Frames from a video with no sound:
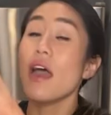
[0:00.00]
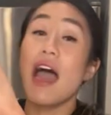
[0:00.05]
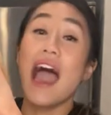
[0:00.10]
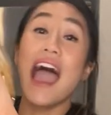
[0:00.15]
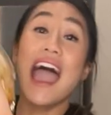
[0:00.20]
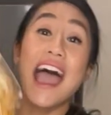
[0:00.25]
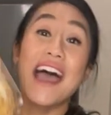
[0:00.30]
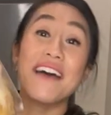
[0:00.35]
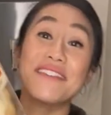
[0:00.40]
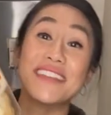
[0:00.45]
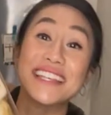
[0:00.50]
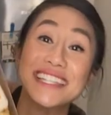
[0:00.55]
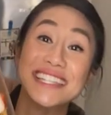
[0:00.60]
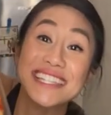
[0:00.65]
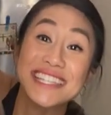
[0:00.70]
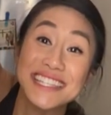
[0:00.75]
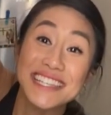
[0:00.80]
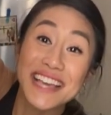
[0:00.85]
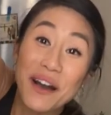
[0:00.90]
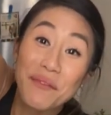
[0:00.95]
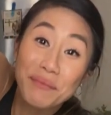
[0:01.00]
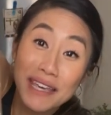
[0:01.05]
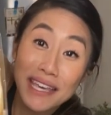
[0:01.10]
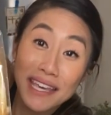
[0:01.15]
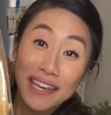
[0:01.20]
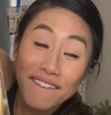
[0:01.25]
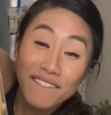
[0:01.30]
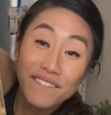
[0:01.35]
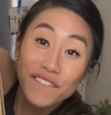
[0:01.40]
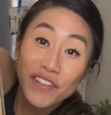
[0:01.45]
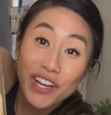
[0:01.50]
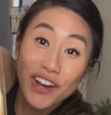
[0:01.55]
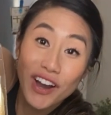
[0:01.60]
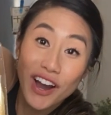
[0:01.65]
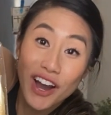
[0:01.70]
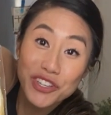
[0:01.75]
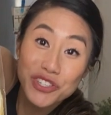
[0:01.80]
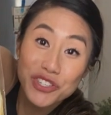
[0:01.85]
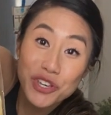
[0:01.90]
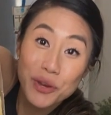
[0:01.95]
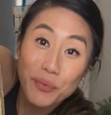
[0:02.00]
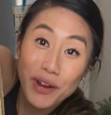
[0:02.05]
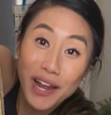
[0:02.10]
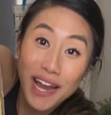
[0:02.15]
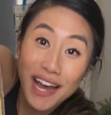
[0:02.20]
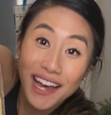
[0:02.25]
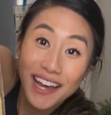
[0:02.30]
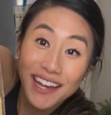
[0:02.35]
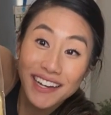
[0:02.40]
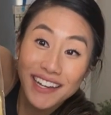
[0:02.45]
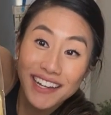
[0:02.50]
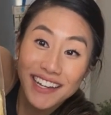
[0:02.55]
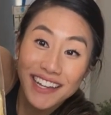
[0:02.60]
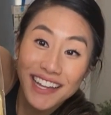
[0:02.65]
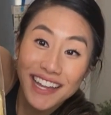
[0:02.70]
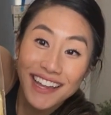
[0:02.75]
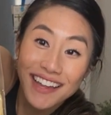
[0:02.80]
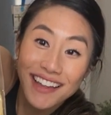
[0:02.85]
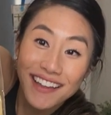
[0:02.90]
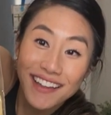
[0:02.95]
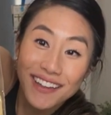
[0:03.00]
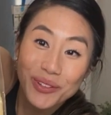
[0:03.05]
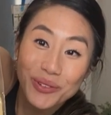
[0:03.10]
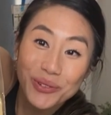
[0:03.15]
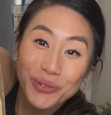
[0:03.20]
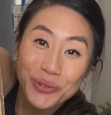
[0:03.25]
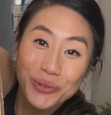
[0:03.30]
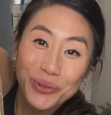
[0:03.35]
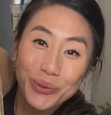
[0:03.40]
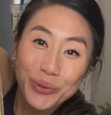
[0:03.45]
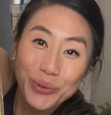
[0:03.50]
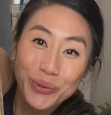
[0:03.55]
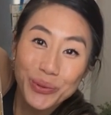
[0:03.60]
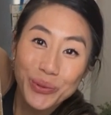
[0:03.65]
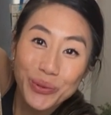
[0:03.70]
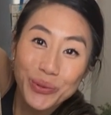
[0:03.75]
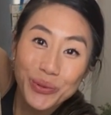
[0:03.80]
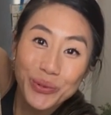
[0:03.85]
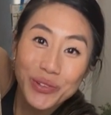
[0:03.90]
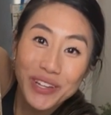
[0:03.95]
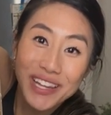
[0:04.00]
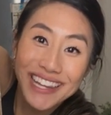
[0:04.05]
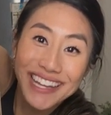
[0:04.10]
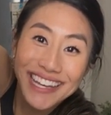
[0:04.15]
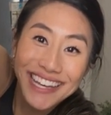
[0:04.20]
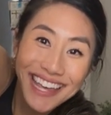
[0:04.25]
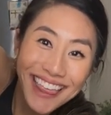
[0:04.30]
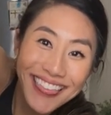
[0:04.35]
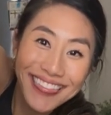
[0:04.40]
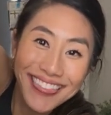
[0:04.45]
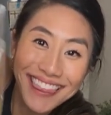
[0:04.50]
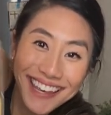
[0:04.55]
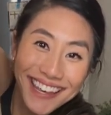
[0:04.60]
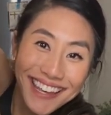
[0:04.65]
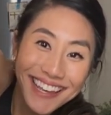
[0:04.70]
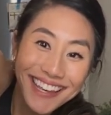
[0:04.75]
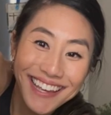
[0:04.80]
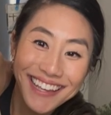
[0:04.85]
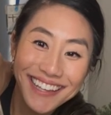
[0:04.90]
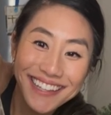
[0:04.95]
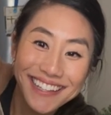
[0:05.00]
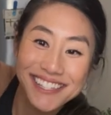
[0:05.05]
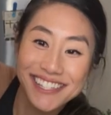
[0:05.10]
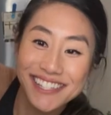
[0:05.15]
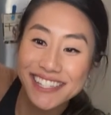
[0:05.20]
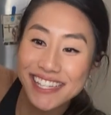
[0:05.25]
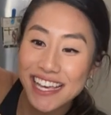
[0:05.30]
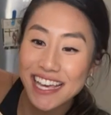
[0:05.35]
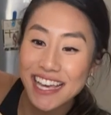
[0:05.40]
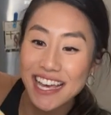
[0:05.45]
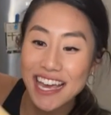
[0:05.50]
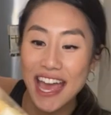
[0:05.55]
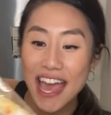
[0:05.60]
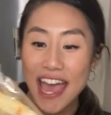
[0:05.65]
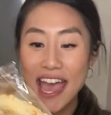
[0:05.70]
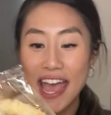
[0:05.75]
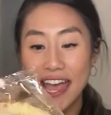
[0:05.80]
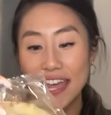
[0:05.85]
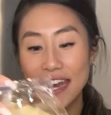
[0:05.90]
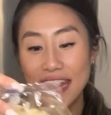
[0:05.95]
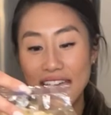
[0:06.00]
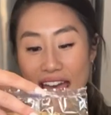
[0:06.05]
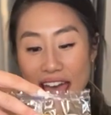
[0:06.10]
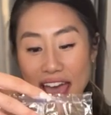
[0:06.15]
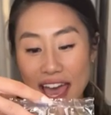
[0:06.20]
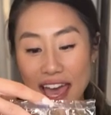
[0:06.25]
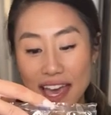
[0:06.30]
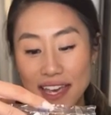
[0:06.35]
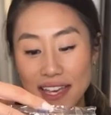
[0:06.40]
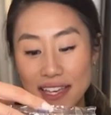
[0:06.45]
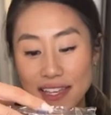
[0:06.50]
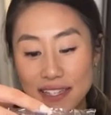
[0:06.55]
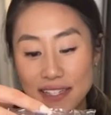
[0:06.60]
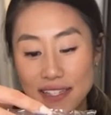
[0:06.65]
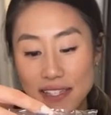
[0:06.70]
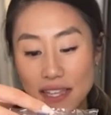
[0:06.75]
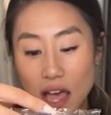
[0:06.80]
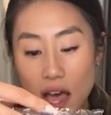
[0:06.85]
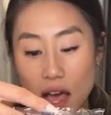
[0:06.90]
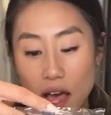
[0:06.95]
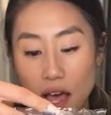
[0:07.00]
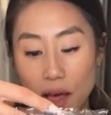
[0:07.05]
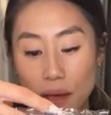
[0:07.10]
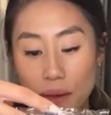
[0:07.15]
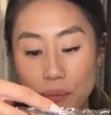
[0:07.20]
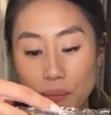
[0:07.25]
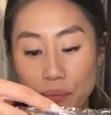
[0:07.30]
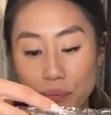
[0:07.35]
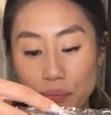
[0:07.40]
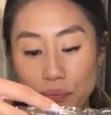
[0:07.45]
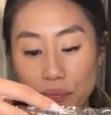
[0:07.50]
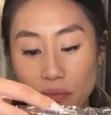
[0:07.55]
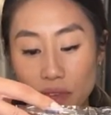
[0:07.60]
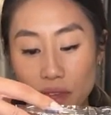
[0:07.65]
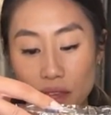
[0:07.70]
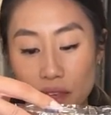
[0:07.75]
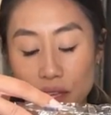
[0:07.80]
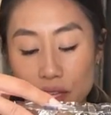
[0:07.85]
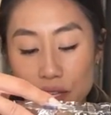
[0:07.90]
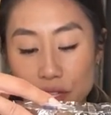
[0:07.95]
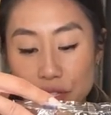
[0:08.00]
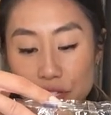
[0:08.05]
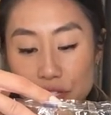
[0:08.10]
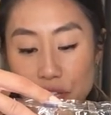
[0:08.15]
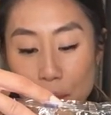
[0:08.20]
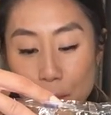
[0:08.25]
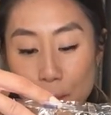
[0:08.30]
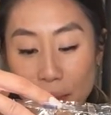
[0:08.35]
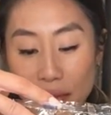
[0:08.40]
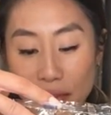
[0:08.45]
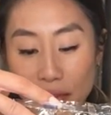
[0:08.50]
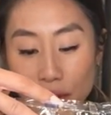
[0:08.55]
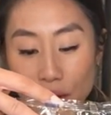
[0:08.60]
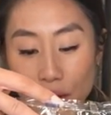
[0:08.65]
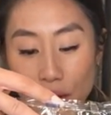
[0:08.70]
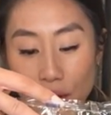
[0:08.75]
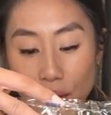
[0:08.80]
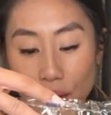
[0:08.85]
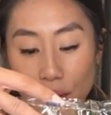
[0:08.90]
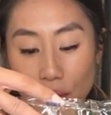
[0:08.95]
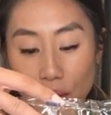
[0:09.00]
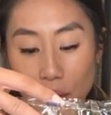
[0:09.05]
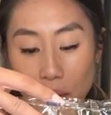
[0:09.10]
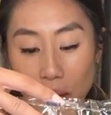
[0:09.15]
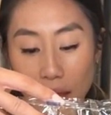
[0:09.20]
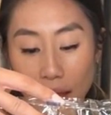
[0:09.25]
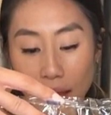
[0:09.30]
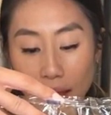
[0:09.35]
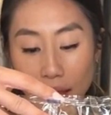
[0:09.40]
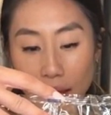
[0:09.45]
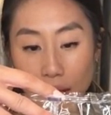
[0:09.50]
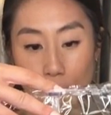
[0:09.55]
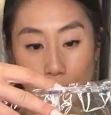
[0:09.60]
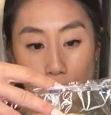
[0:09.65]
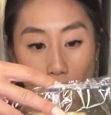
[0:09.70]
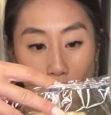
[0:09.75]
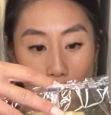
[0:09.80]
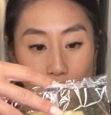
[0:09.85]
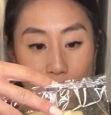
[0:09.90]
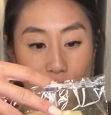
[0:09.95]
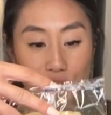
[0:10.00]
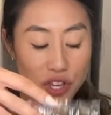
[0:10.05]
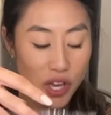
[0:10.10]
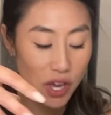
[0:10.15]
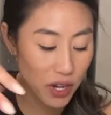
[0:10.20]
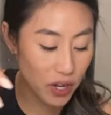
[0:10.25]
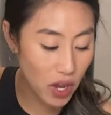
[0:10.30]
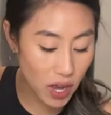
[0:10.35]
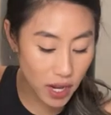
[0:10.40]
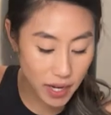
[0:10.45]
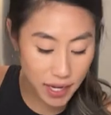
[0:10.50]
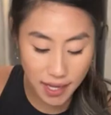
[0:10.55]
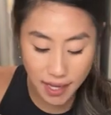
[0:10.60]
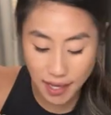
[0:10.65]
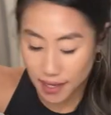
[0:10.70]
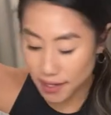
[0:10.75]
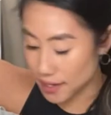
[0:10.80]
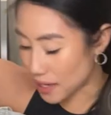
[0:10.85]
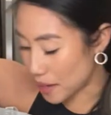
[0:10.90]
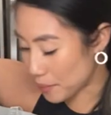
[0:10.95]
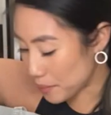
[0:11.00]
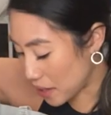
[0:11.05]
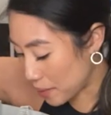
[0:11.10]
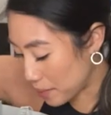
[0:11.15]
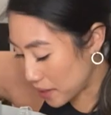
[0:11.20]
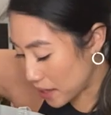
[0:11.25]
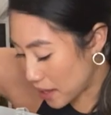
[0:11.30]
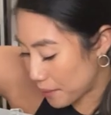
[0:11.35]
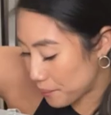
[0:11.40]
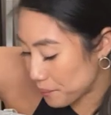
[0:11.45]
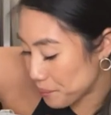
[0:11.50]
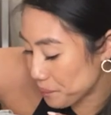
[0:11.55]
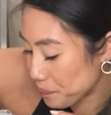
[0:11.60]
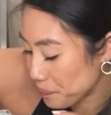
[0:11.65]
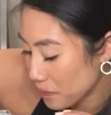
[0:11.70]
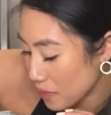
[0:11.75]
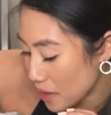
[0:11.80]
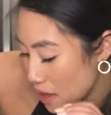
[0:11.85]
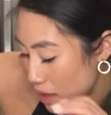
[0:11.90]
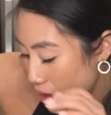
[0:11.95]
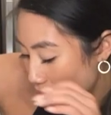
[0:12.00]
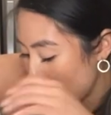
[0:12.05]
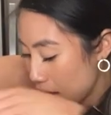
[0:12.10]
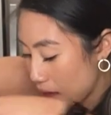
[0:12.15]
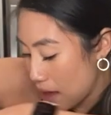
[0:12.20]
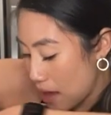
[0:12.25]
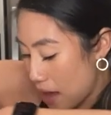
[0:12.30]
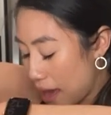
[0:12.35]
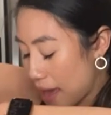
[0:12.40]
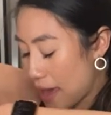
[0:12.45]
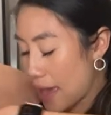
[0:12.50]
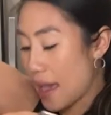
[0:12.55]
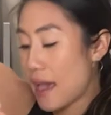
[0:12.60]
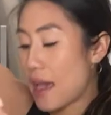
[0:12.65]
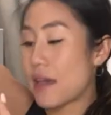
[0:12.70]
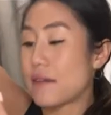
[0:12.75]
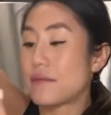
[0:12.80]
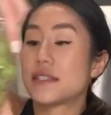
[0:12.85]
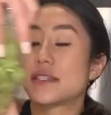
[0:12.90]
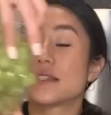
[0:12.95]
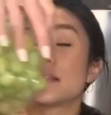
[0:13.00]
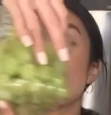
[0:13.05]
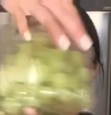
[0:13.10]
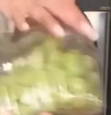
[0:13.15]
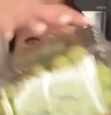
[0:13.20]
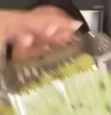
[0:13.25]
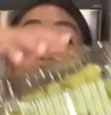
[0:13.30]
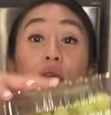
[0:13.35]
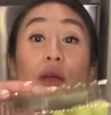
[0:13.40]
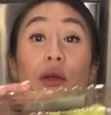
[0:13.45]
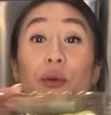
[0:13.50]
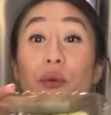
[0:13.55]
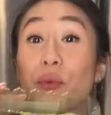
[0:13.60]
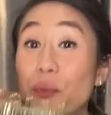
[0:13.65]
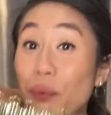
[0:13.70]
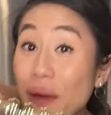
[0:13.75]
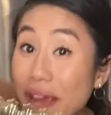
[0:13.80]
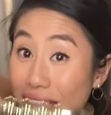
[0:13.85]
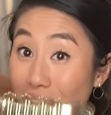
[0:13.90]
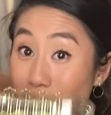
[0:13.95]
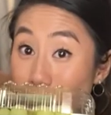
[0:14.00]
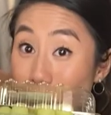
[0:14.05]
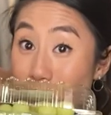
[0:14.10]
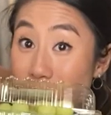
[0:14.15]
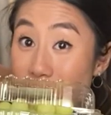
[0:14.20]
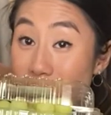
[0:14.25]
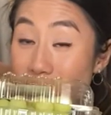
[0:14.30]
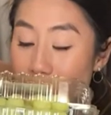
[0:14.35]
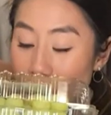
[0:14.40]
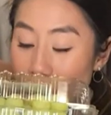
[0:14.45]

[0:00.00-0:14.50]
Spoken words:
I have this yummy focaccia bread. Ooh, look at this. And it has tomato and Parmesan on it. Yum, yum, yum. I have some grapes.